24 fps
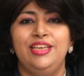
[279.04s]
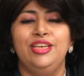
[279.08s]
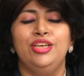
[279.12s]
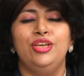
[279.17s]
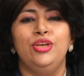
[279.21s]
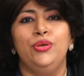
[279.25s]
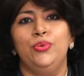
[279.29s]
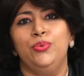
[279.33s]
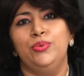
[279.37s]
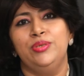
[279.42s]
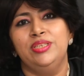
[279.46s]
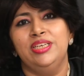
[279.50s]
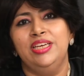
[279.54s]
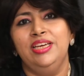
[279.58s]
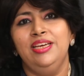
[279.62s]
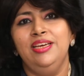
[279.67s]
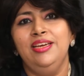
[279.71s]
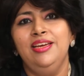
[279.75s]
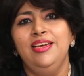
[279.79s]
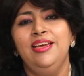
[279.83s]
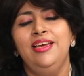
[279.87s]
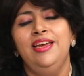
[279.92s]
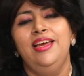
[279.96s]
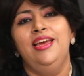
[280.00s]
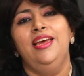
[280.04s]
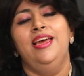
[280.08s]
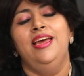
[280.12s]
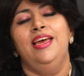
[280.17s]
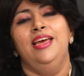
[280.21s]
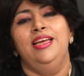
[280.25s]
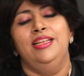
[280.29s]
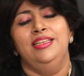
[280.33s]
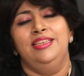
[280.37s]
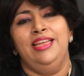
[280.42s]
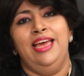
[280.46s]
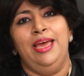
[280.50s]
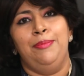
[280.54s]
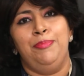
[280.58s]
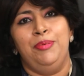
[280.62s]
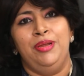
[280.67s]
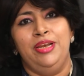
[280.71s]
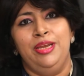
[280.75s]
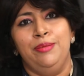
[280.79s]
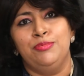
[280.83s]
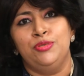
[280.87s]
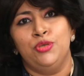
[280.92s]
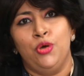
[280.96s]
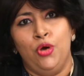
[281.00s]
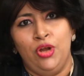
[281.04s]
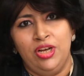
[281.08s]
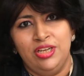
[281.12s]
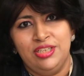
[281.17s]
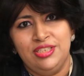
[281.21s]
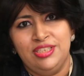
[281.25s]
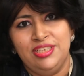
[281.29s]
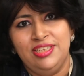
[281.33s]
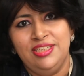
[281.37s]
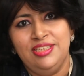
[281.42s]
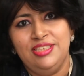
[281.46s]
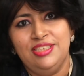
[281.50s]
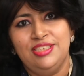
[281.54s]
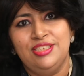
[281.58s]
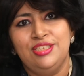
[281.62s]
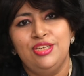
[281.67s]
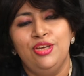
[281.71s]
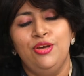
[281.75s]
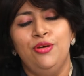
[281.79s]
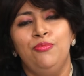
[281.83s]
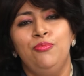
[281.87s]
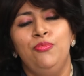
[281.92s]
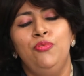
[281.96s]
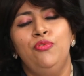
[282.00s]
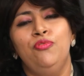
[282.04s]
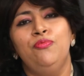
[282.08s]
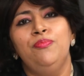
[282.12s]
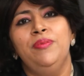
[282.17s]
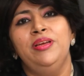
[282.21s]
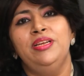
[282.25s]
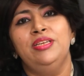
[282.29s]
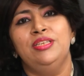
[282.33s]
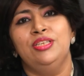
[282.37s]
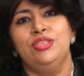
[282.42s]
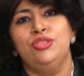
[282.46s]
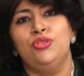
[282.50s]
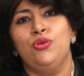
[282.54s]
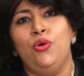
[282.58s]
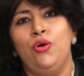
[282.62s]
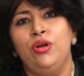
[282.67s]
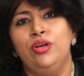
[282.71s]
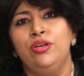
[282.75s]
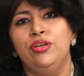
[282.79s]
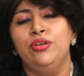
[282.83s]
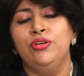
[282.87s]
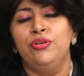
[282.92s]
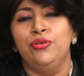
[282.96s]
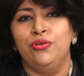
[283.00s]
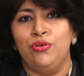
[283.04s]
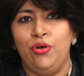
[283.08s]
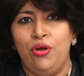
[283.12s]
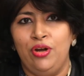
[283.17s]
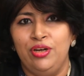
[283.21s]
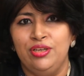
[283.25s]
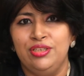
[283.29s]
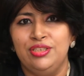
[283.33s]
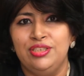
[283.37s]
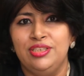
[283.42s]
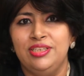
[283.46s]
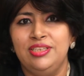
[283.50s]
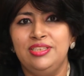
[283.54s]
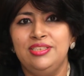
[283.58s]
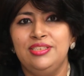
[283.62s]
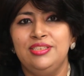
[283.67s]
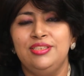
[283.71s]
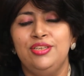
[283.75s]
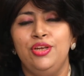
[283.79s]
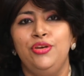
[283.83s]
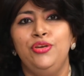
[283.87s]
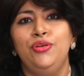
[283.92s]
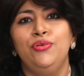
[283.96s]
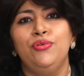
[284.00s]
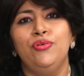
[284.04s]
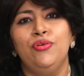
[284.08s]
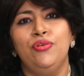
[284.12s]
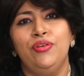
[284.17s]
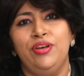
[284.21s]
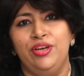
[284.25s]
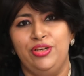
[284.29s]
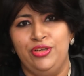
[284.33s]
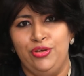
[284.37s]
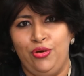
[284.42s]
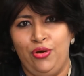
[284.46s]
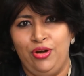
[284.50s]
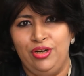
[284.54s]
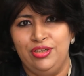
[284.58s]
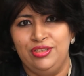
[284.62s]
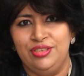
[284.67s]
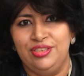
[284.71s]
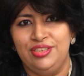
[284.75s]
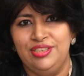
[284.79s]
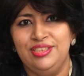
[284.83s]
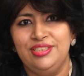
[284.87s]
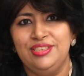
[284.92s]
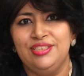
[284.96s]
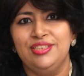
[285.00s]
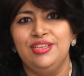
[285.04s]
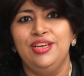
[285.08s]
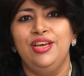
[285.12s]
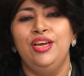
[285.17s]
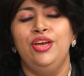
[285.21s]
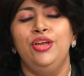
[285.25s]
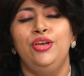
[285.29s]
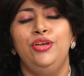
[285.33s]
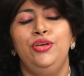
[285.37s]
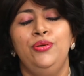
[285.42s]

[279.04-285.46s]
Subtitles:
including the epileptologists, movement disorder neurologists, neuroradiologists,